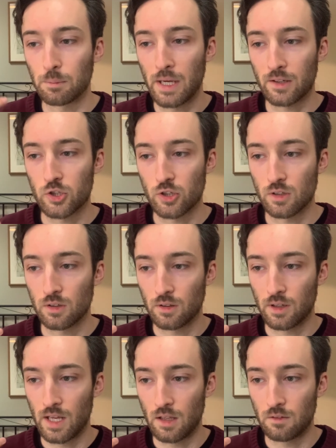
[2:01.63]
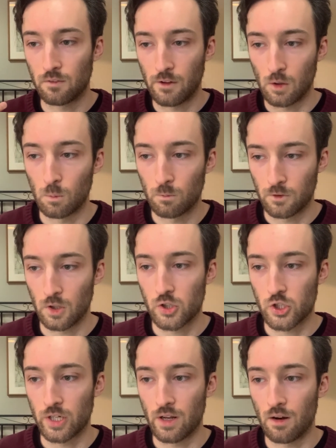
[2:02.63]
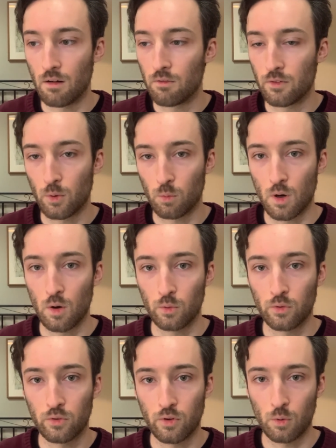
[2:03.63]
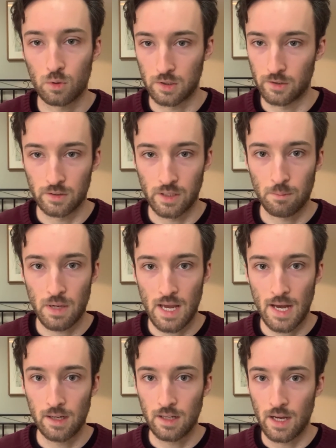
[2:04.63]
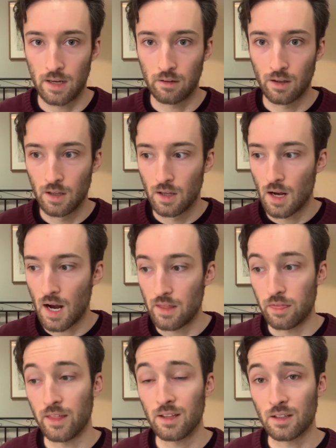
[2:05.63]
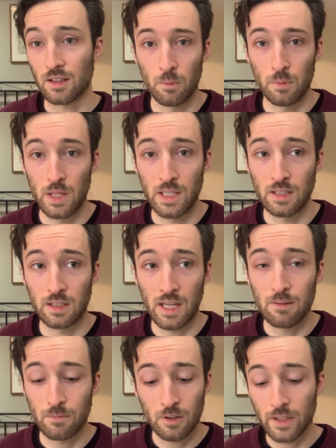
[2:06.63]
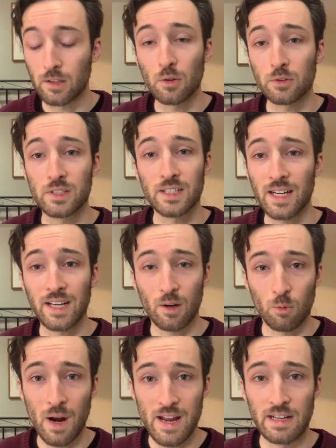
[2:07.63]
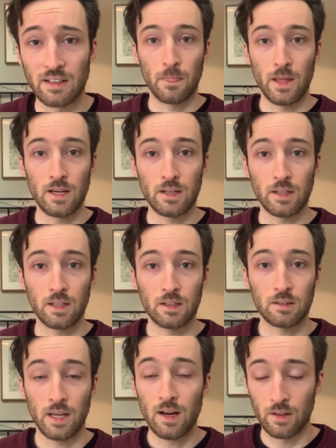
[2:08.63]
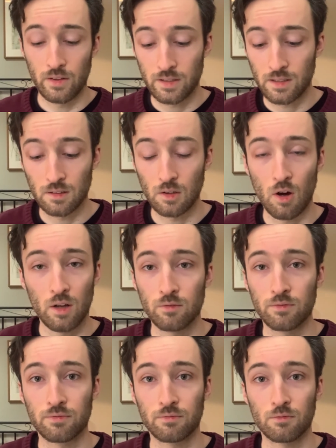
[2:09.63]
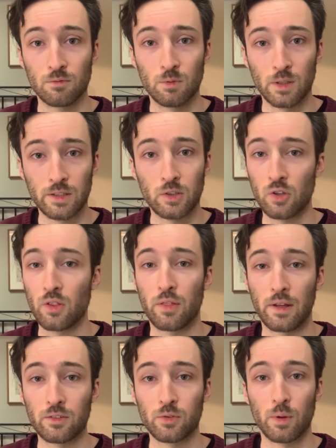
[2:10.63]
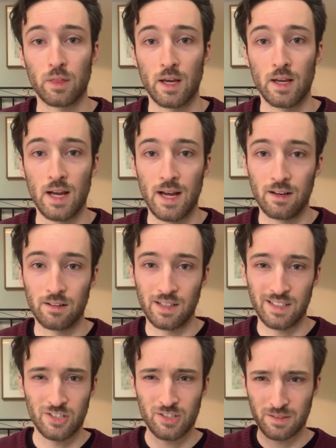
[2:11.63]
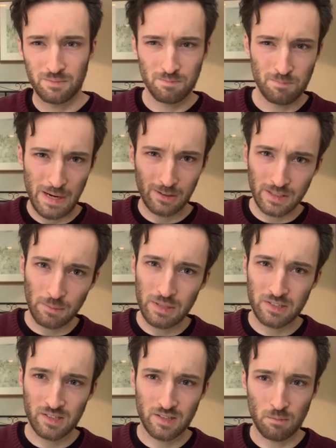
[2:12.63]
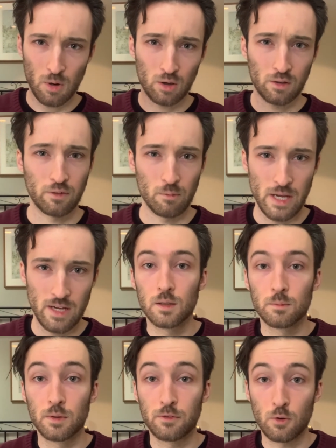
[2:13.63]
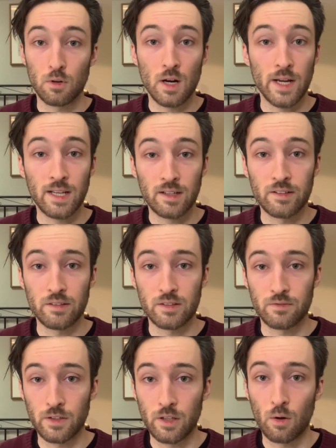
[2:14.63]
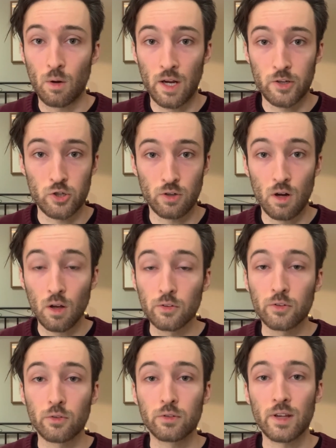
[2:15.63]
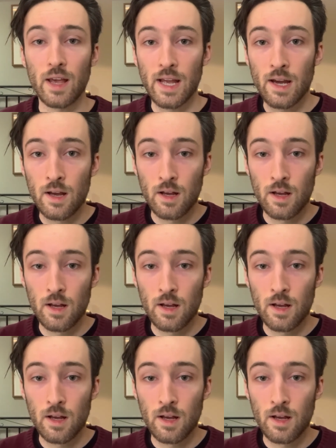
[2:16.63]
picture a film version of The Road so clearly in my head, and I think they came very close to getting it right. They did a lot of really good things with it, and it just barely misses the mark for me. Before I get into this video, I should also say